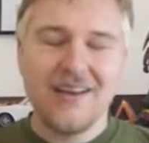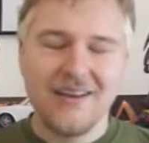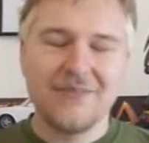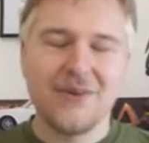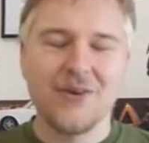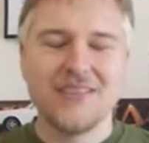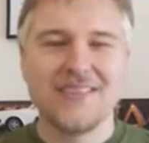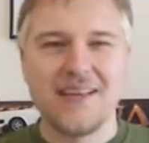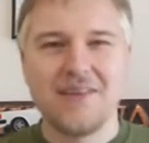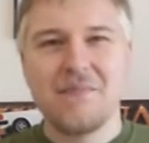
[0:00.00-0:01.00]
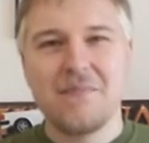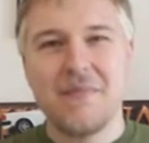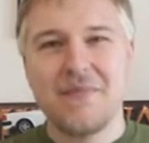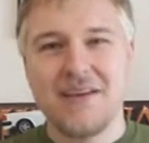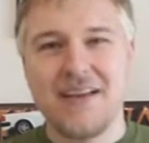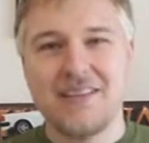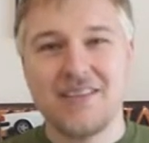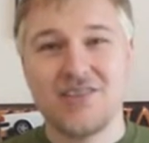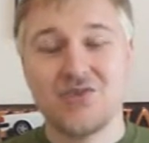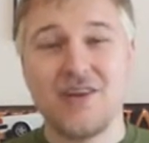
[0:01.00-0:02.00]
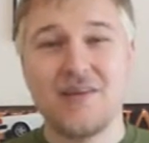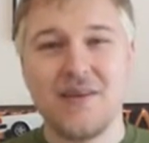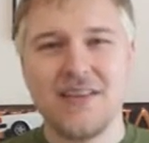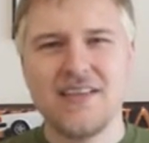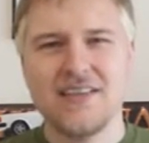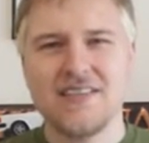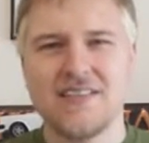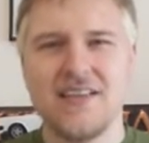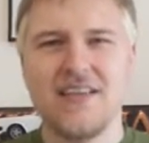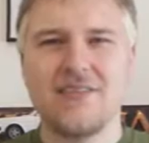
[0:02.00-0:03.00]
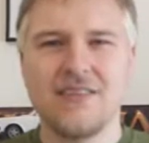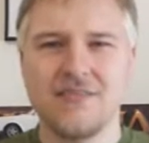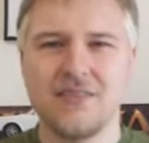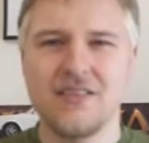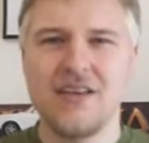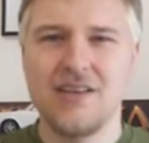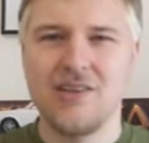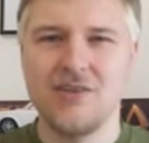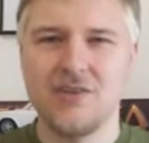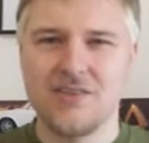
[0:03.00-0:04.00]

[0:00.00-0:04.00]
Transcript: Of course, that meant that I had to strain my ears to hear any of the dialogue,